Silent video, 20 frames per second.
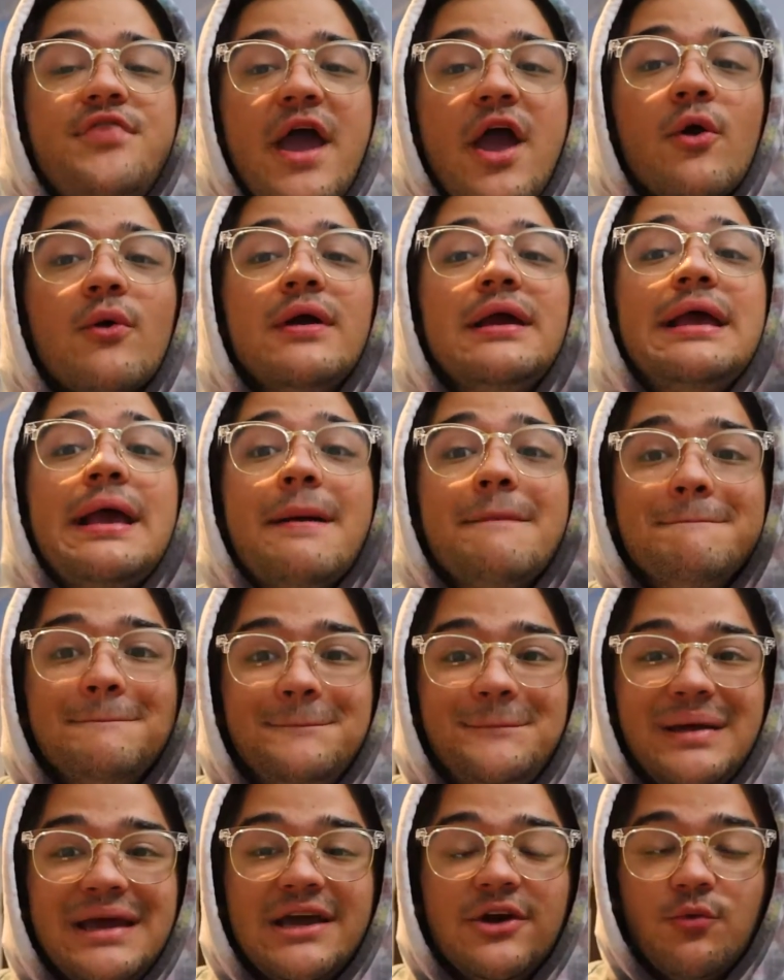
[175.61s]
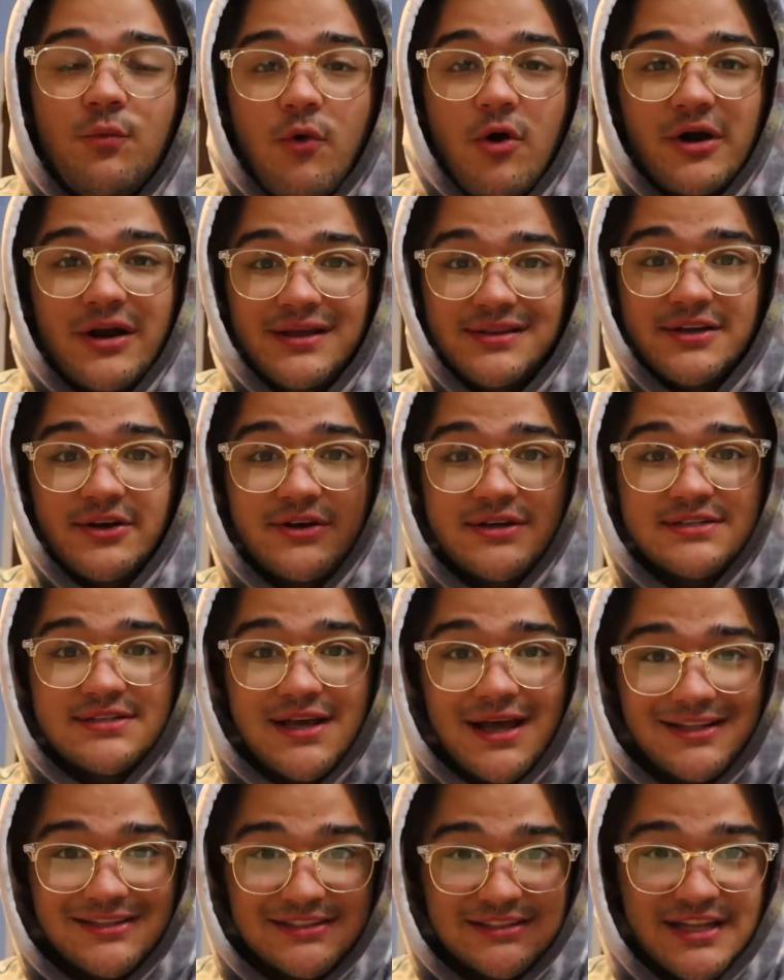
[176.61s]
Very big warning, there
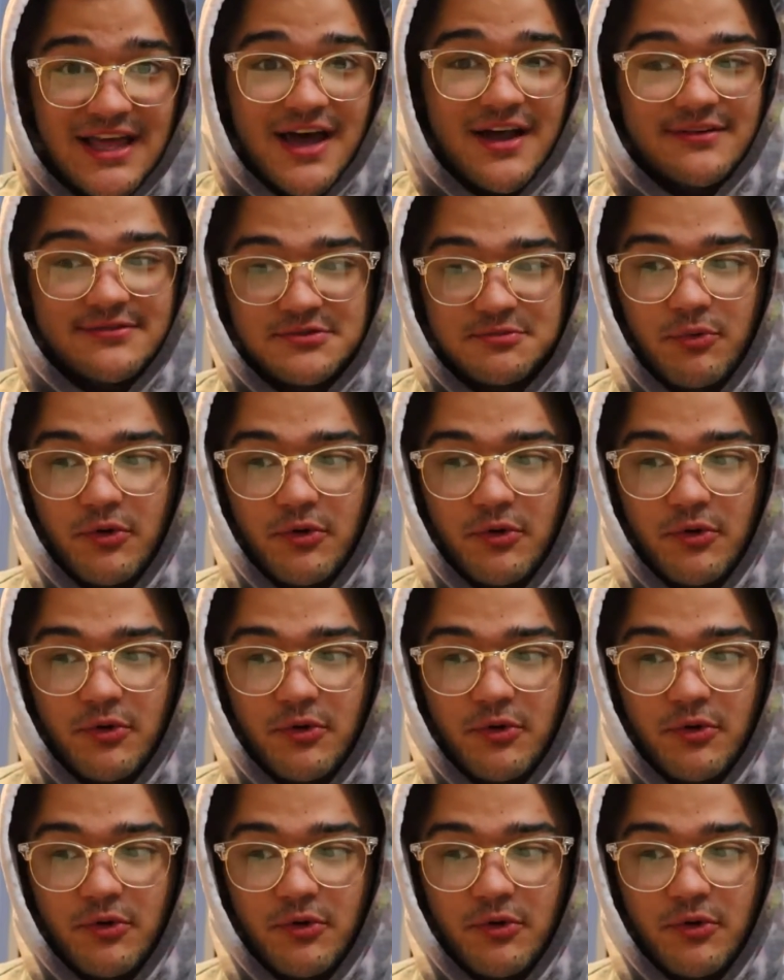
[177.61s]
is a lot of